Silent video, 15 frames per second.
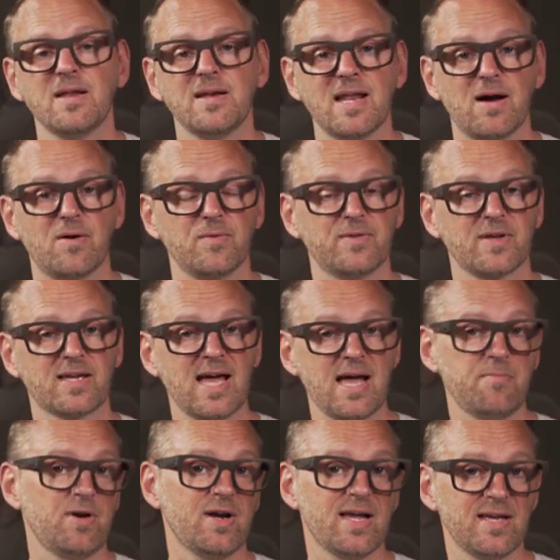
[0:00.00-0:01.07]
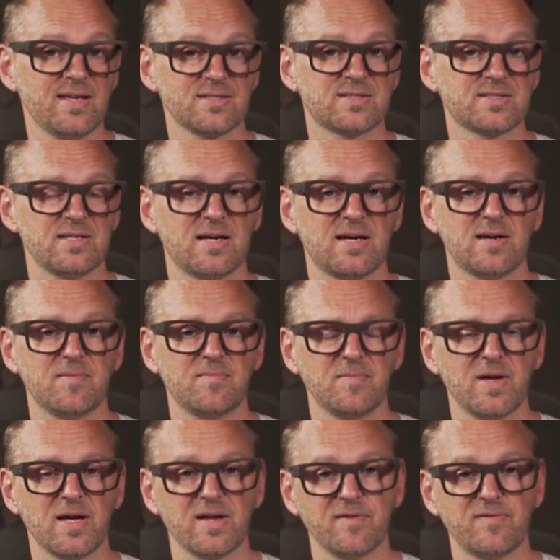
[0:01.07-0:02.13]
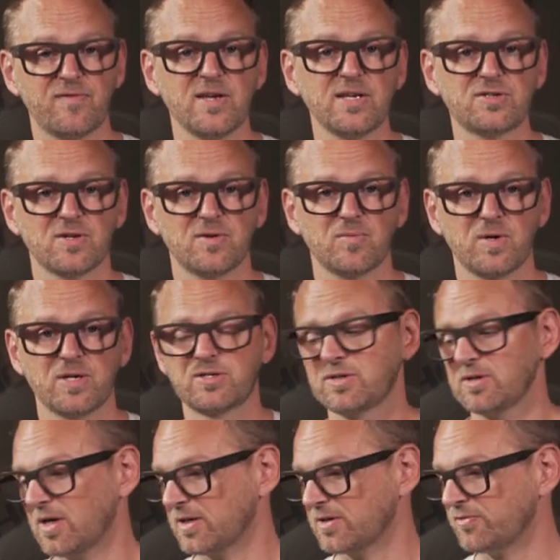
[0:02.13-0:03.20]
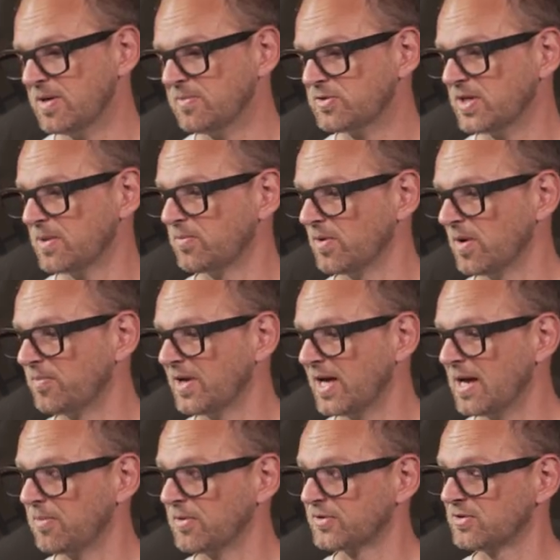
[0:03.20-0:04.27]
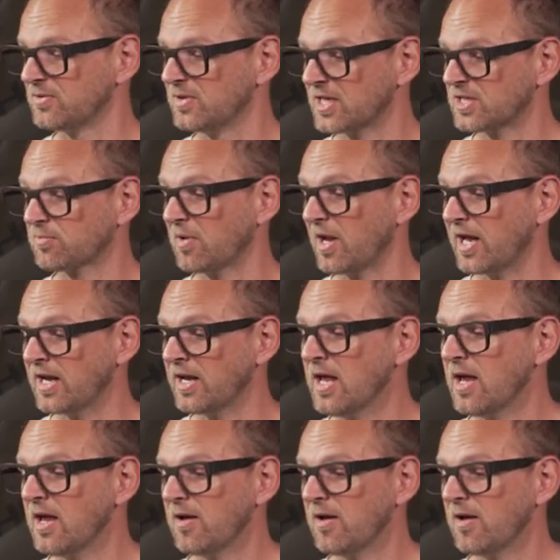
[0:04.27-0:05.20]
Now, the camera has um, a feature which uh, DreamChip will be able to explain,